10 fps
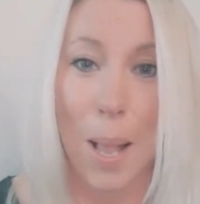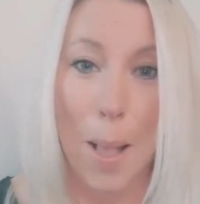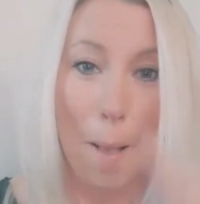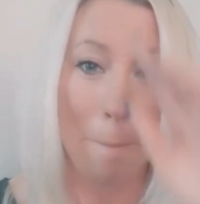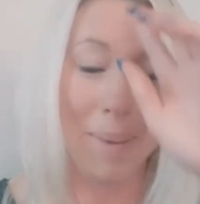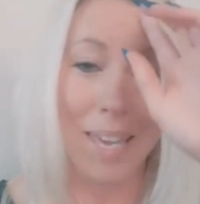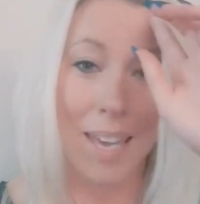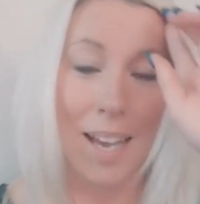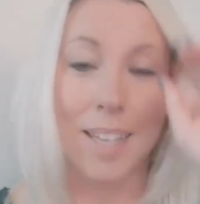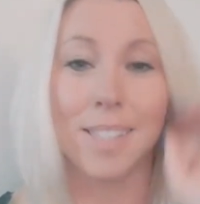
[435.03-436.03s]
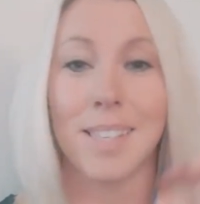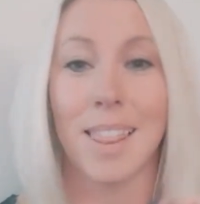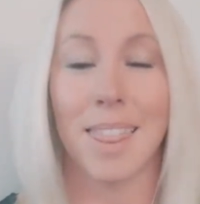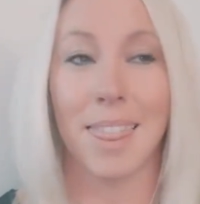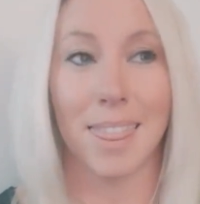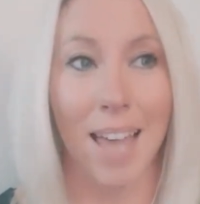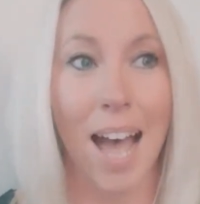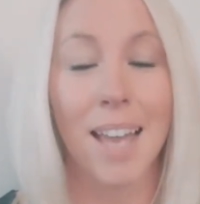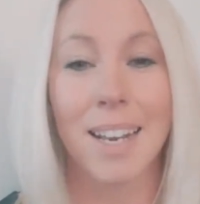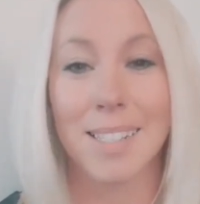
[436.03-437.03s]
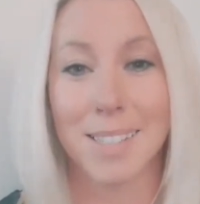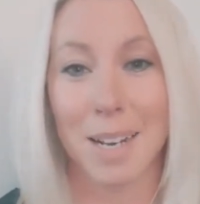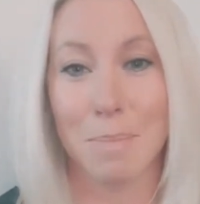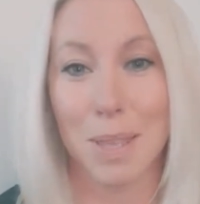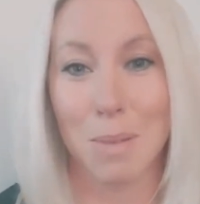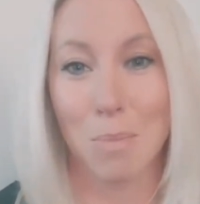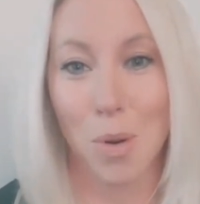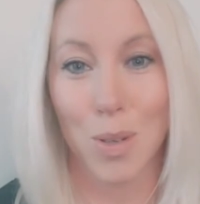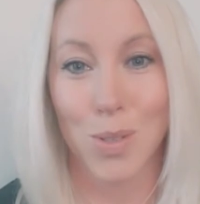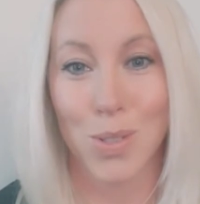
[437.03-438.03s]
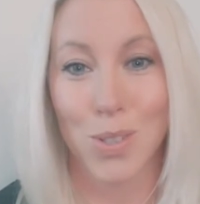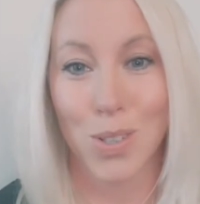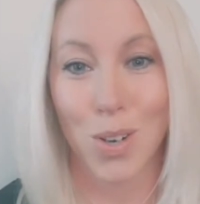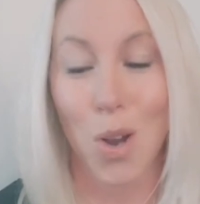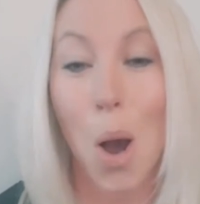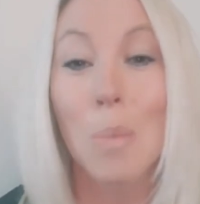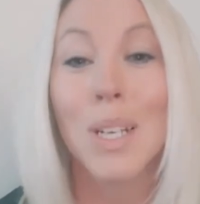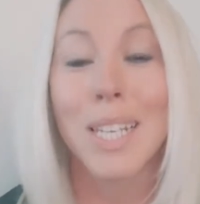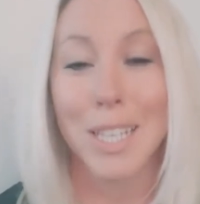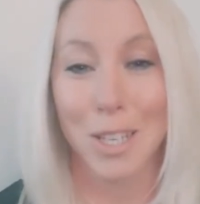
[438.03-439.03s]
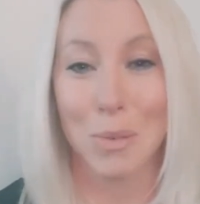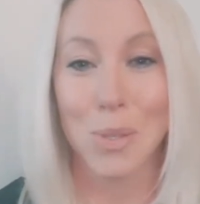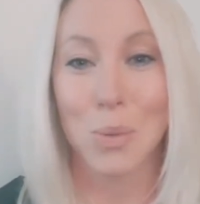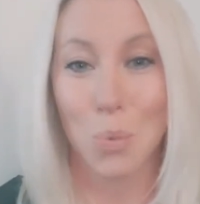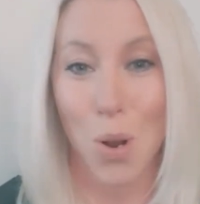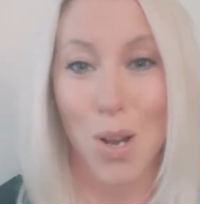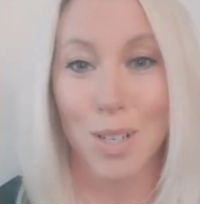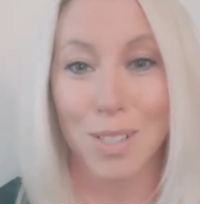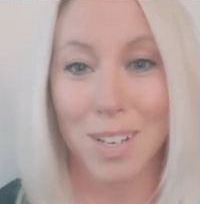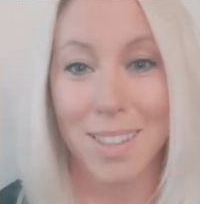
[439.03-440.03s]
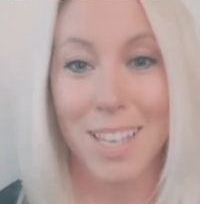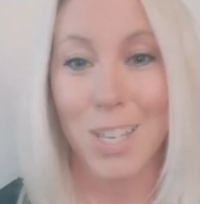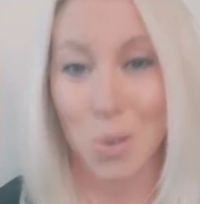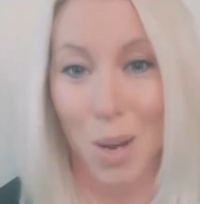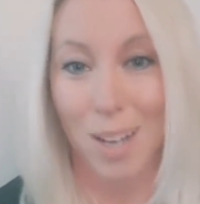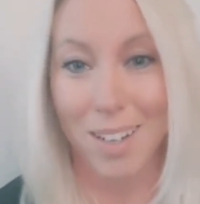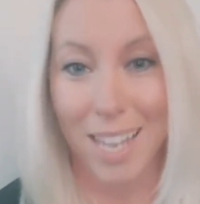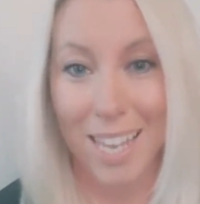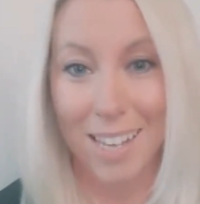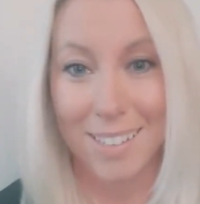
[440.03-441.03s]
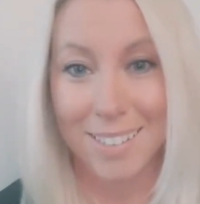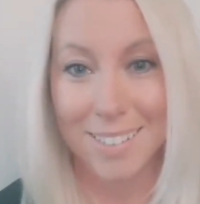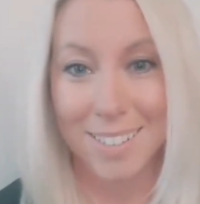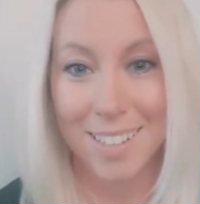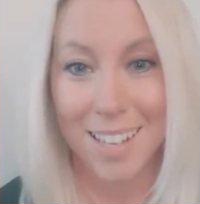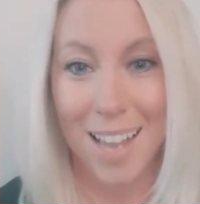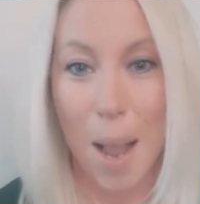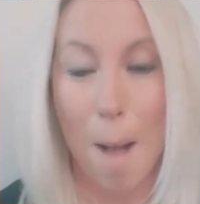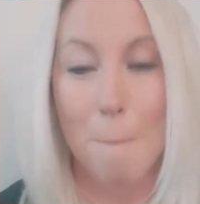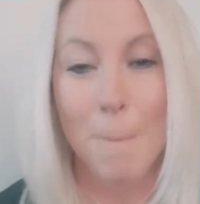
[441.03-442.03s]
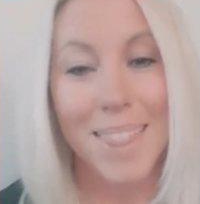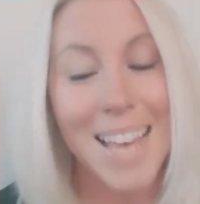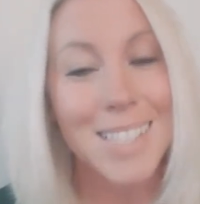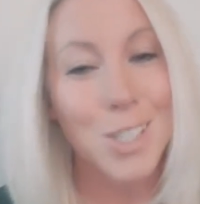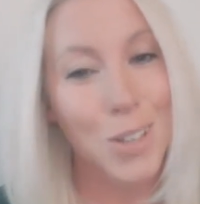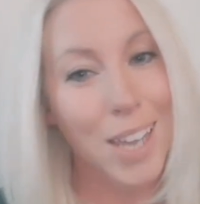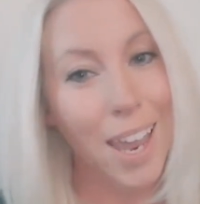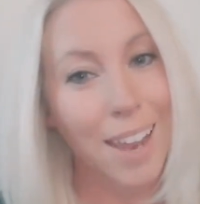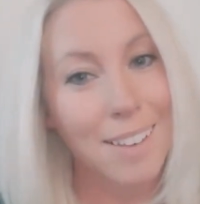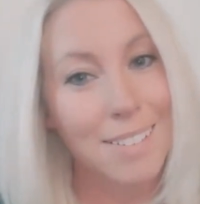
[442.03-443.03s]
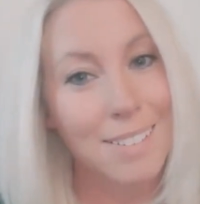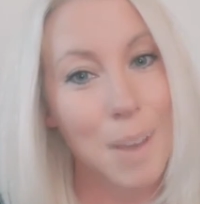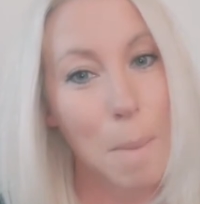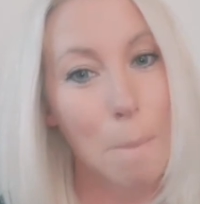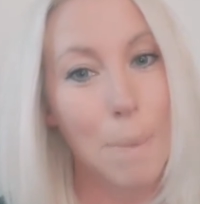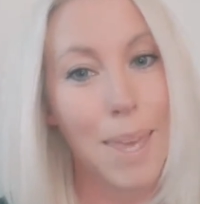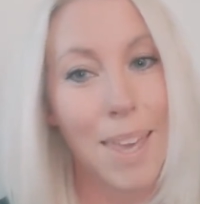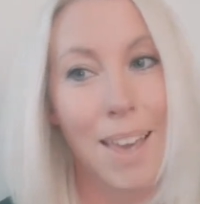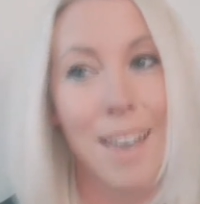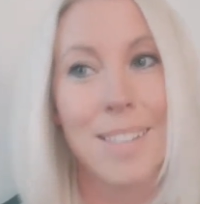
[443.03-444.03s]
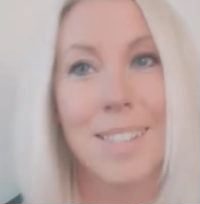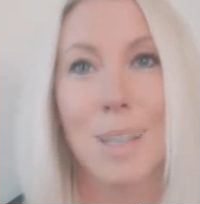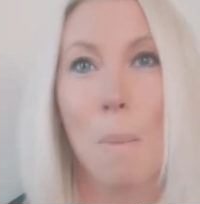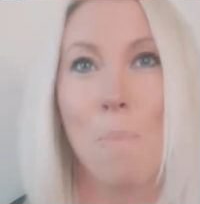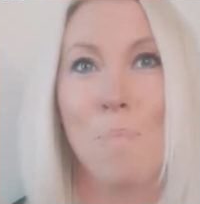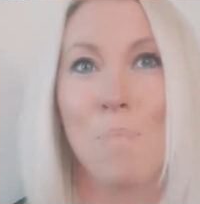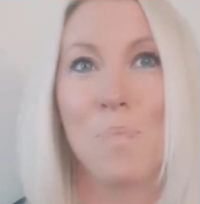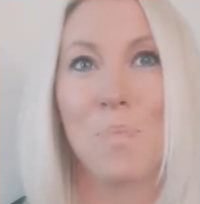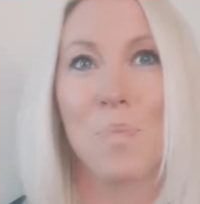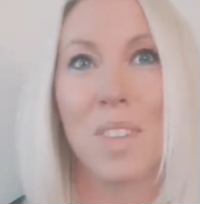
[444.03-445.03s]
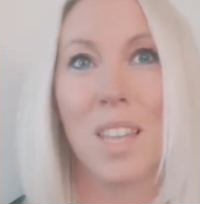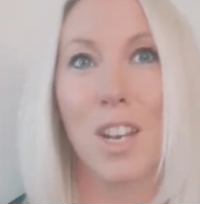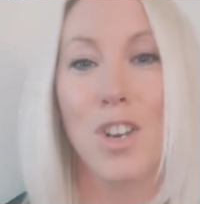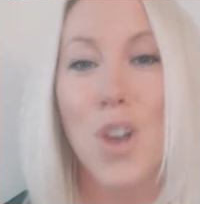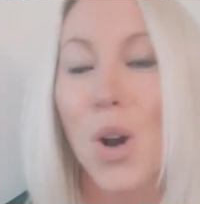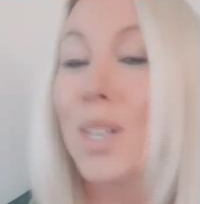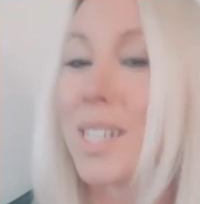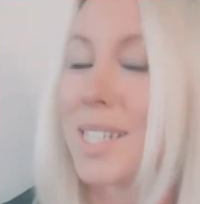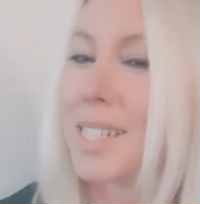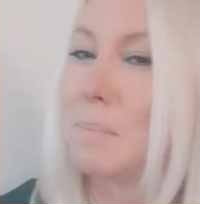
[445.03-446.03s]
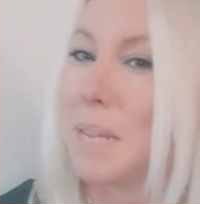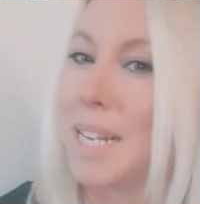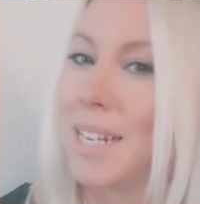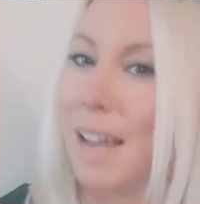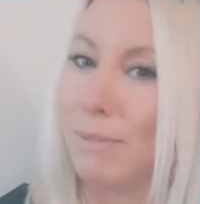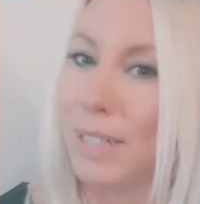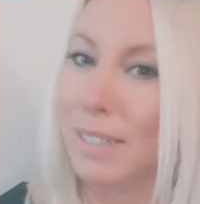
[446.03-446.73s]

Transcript: because that is going to be the most commonly used word that you are going to hear. But that's okay, because no doesn't mean never.